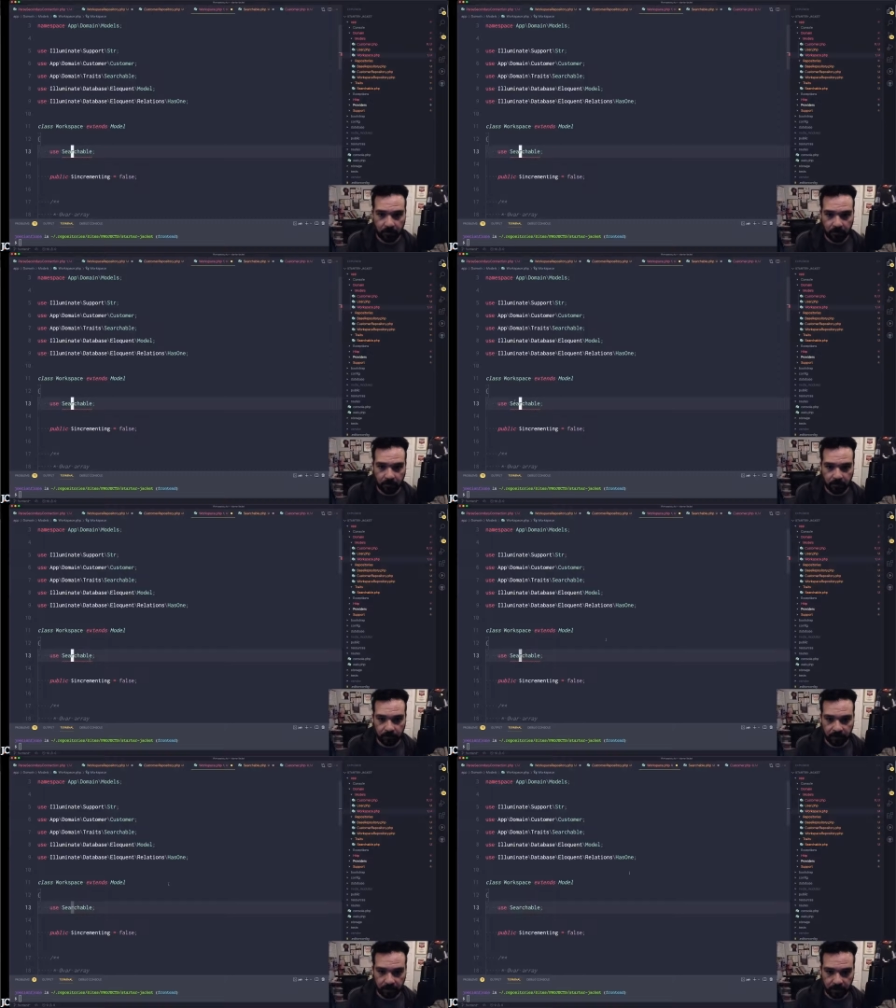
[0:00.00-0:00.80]
Boom,
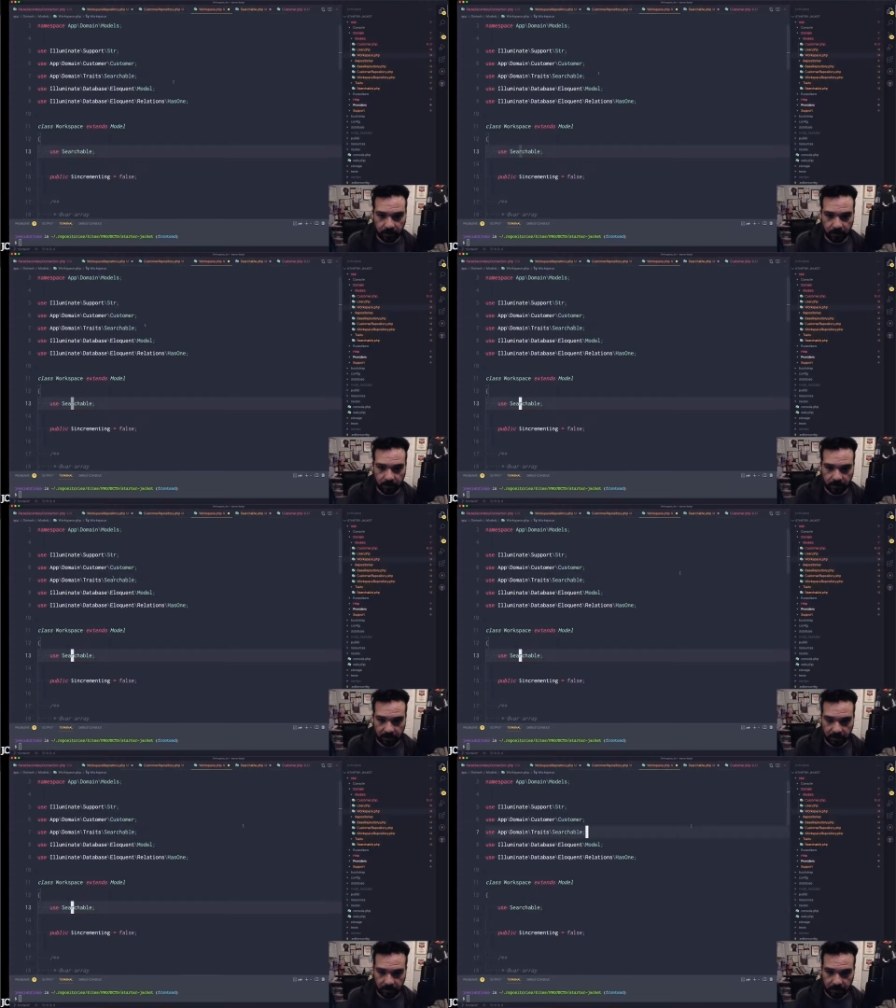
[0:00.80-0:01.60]
there we go.
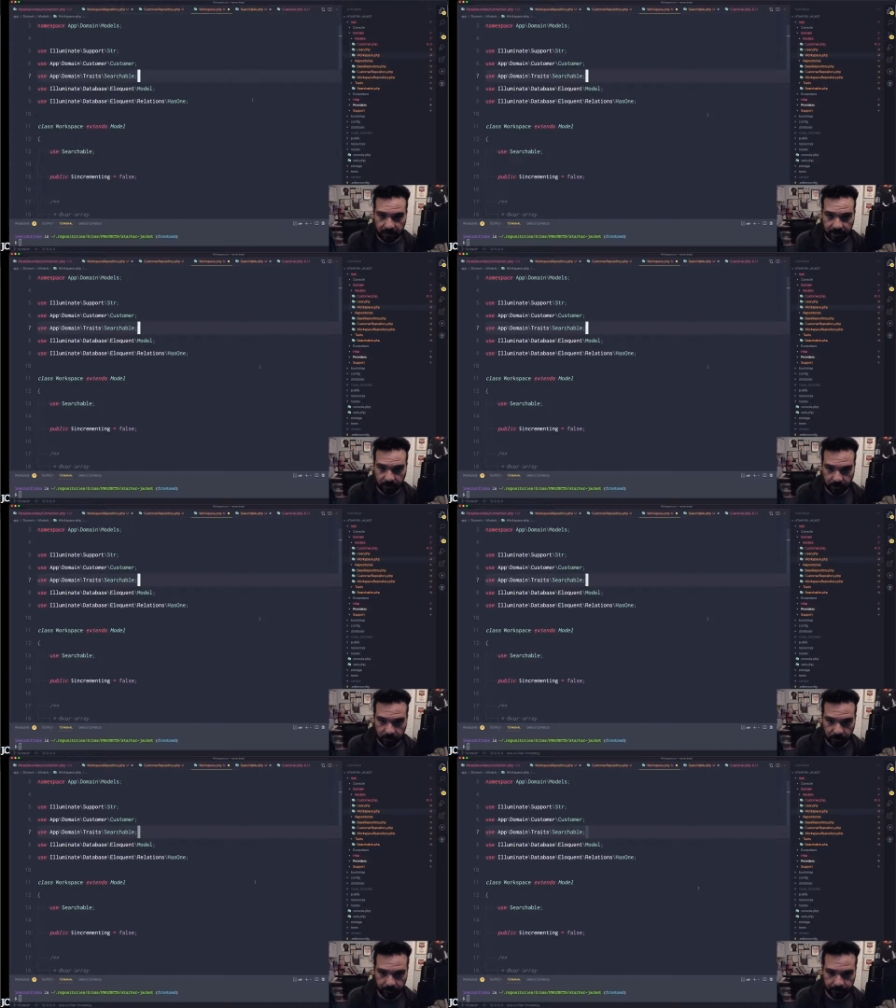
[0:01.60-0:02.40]
That is now
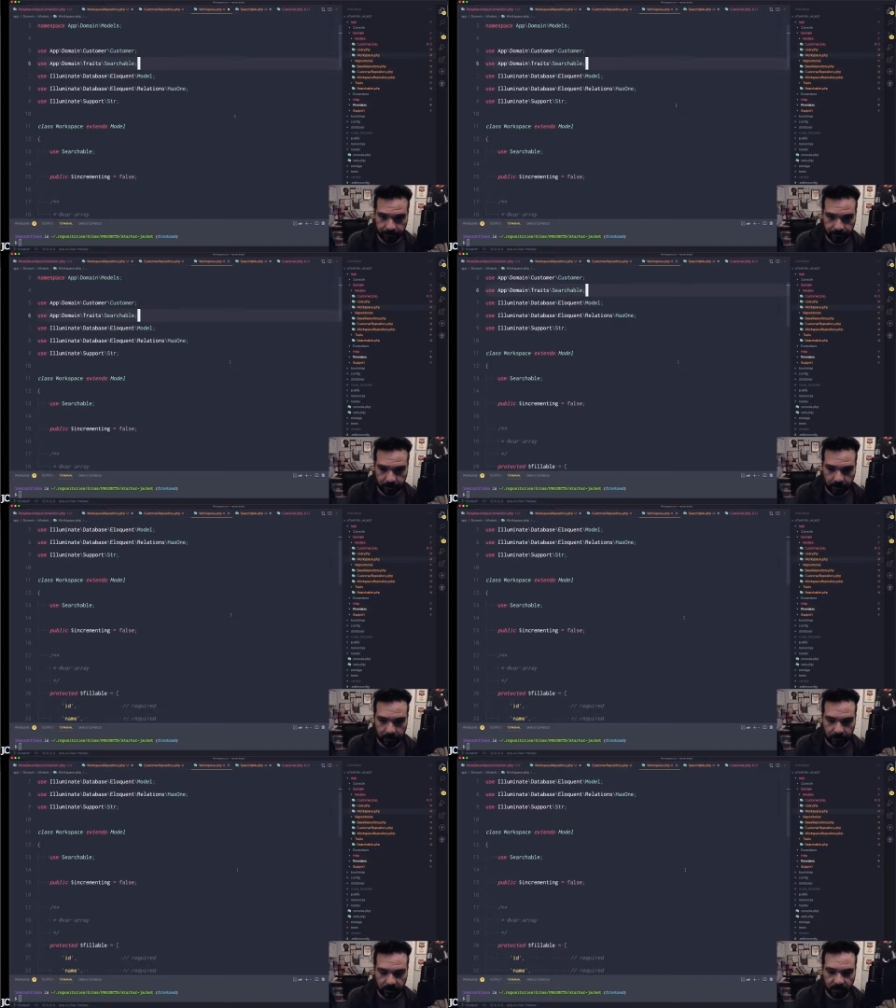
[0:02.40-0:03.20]
searchable. Okay,
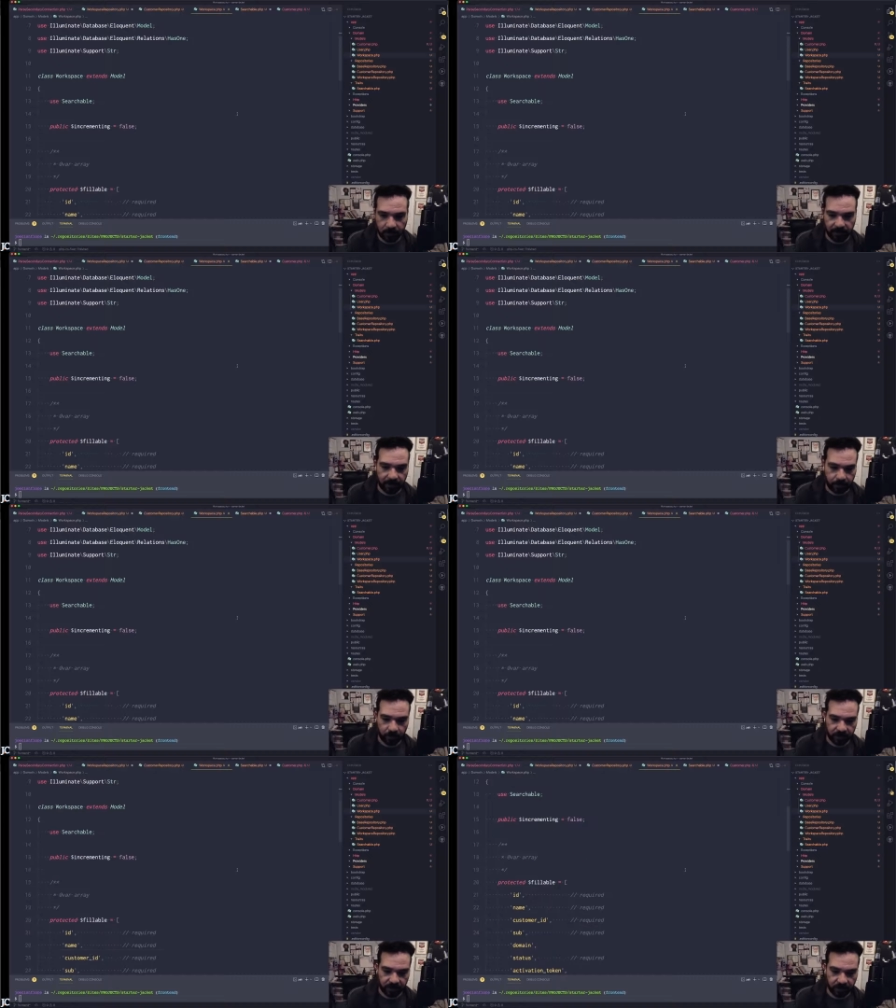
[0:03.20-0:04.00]
so that
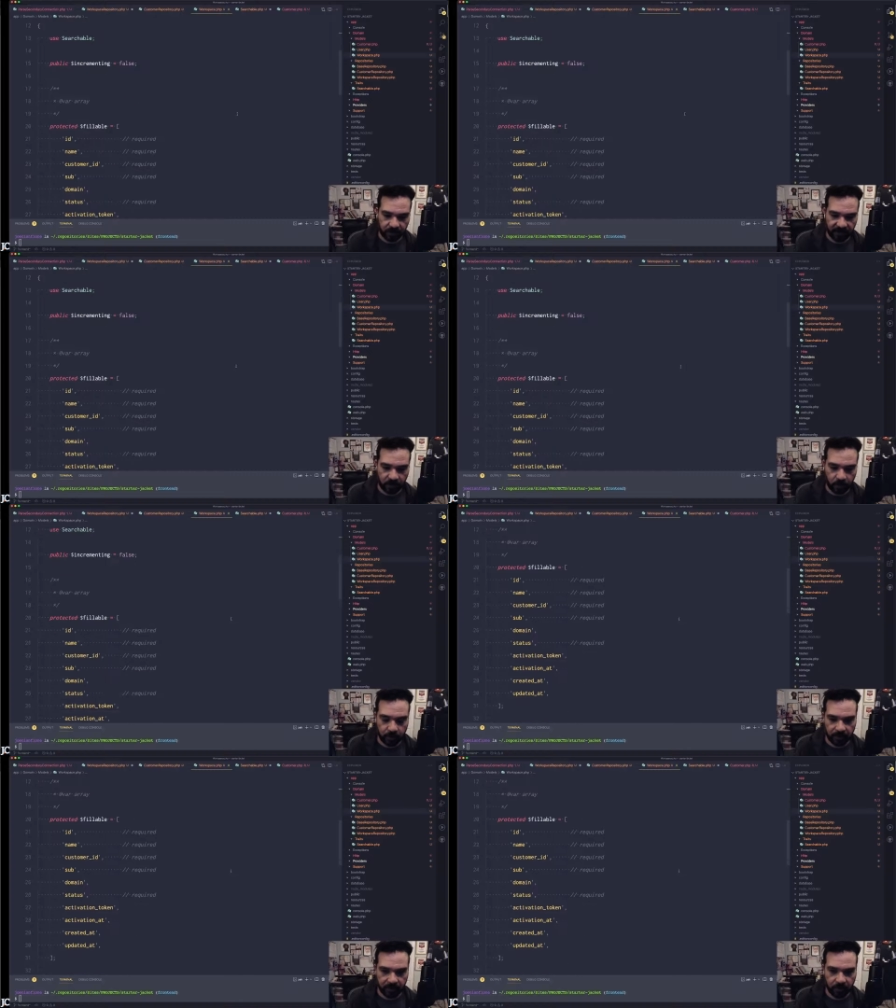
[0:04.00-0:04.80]
pulls in the correct
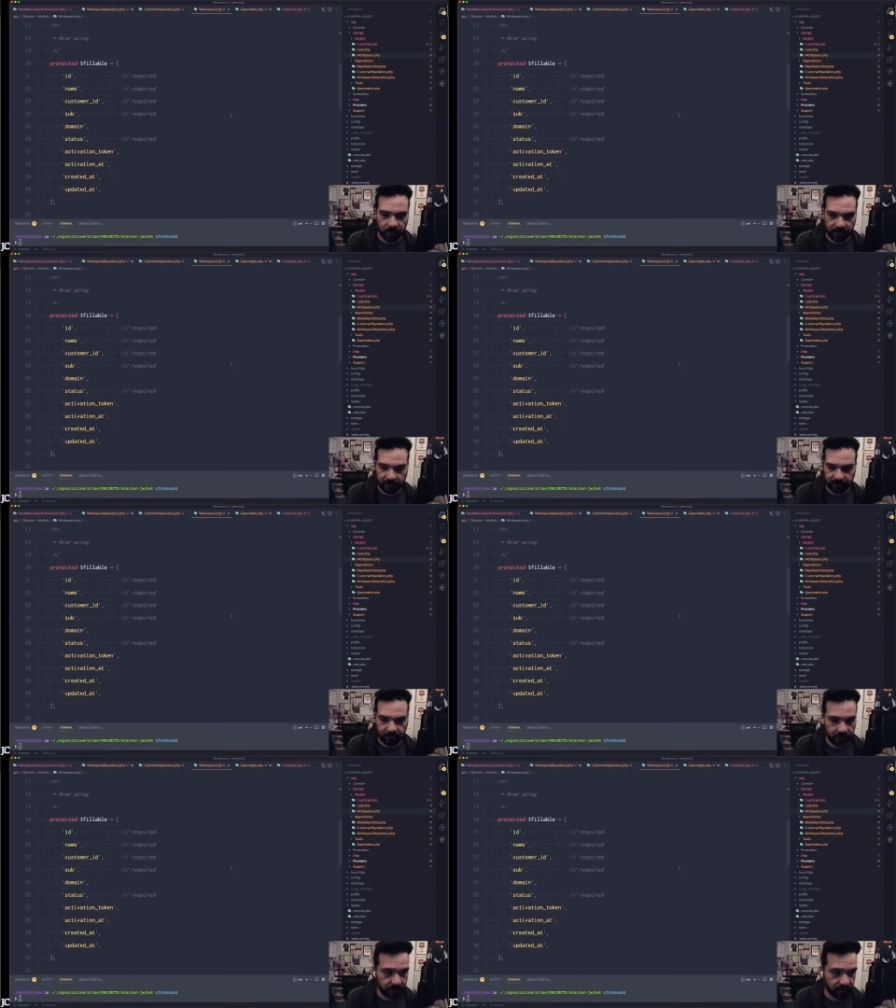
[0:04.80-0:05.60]
query scopes and then
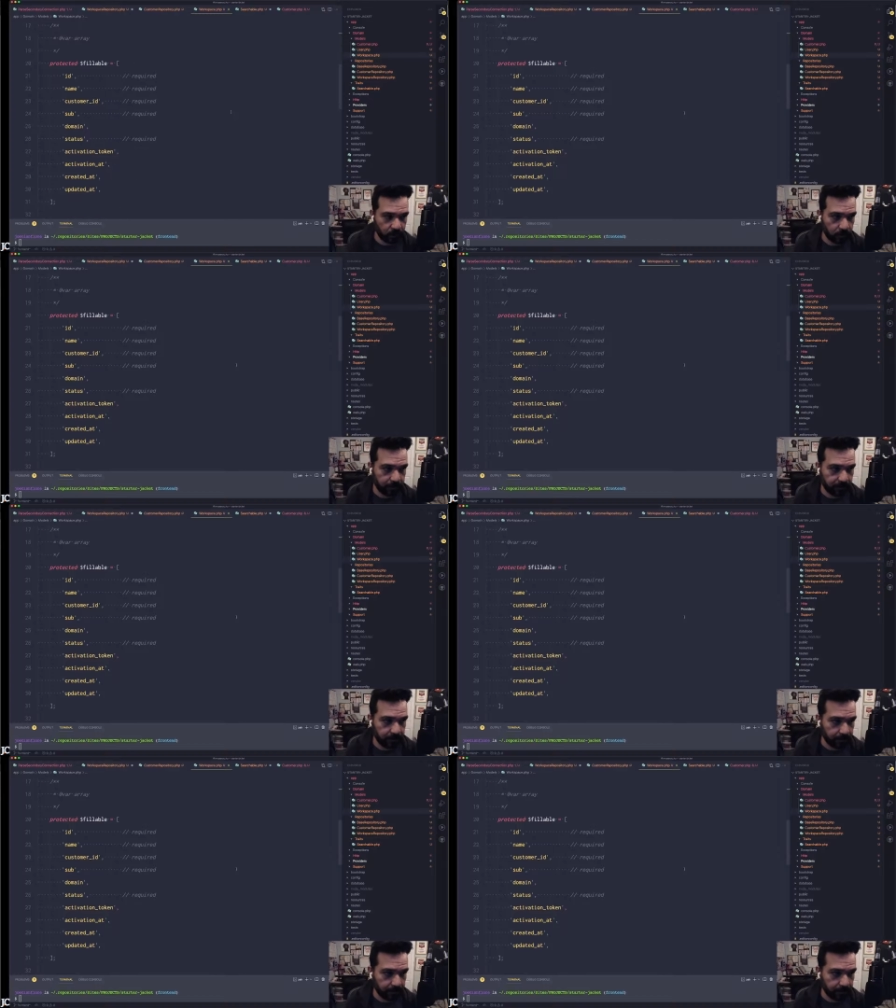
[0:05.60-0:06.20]
everything else is going to work from there.